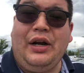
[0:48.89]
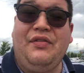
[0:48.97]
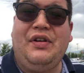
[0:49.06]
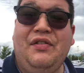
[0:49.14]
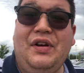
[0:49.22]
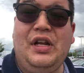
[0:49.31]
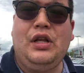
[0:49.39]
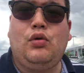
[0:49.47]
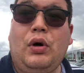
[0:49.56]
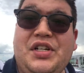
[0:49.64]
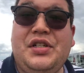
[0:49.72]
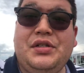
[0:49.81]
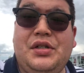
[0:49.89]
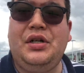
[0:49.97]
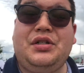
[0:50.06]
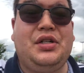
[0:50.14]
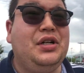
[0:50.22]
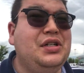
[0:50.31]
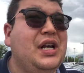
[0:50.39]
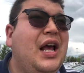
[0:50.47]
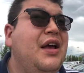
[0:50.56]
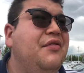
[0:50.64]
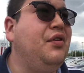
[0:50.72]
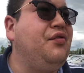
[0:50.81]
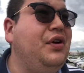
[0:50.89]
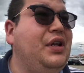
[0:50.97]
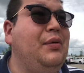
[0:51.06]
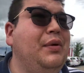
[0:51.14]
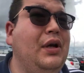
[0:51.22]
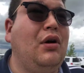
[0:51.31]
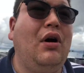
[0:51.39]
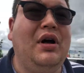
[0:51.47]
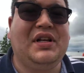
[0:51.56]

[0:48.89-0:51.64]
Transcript: If you have any other questions or concerns, feel free to give me a call,